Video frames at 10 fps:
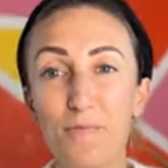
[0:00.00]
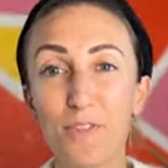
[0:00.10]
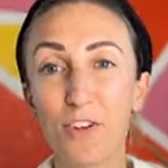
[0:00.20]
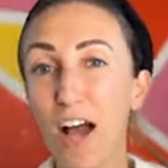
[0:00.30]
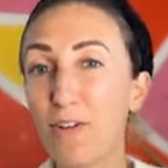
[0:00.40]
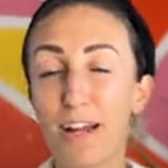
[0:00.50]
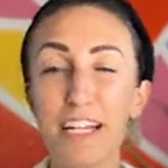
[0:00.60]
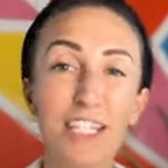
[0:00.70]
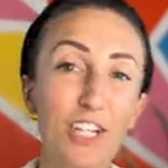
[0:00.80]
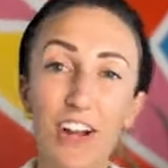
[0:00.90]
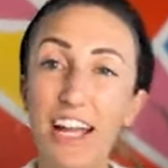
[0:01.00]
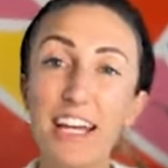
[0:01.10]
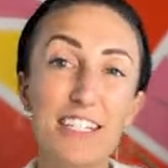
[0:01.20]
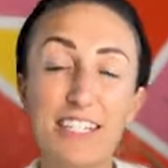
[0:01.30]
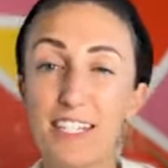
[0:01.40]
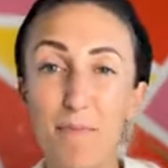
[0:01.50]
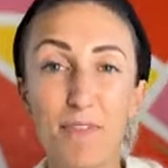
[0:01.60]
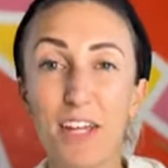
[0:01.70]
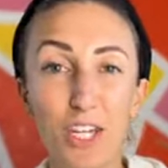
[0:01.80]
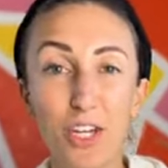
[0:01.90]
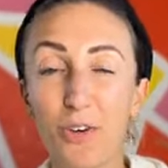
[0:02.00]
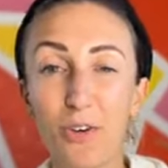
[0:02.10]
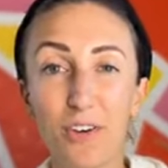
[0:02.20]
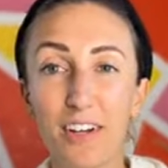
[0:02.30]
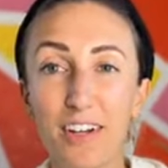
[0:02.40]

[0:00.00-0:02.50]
You're not raising your hand to something new